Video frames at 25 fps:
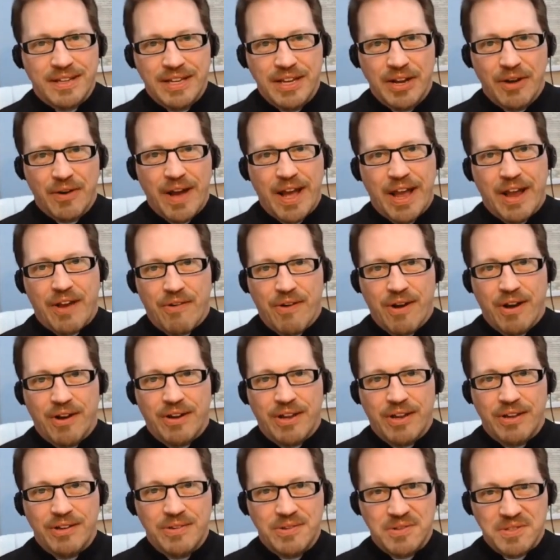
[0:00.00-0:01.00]
you know, hang around
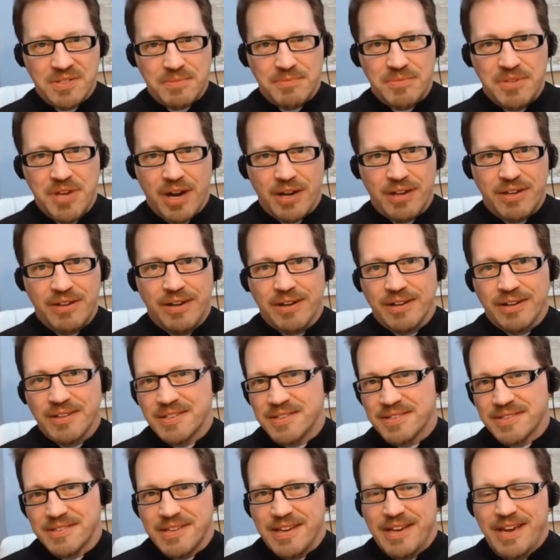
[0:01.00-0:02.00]
and do some
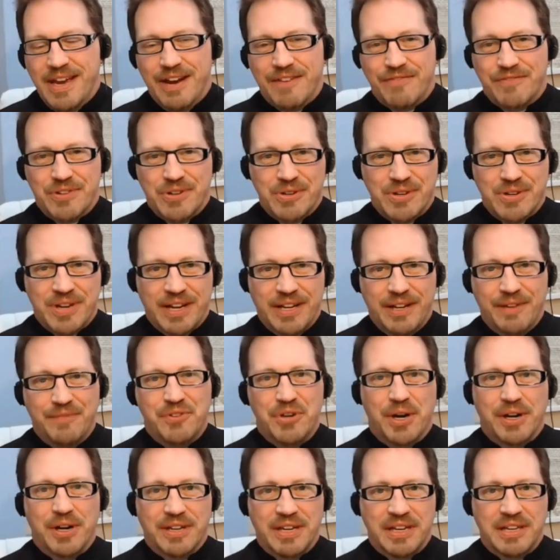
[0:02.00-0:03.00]
yuck-yucks after kind of
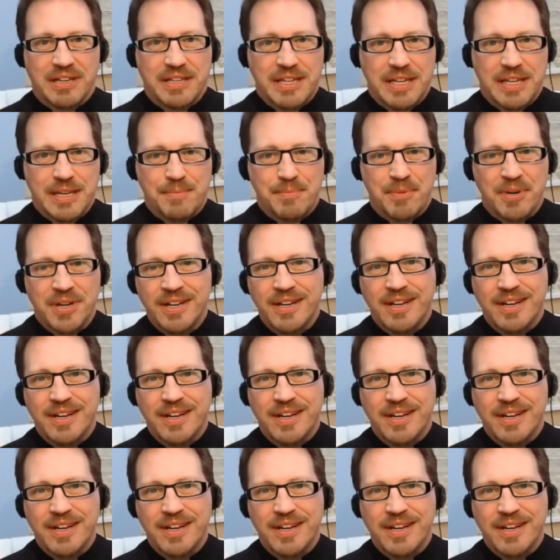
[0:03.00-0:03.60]
talking deep.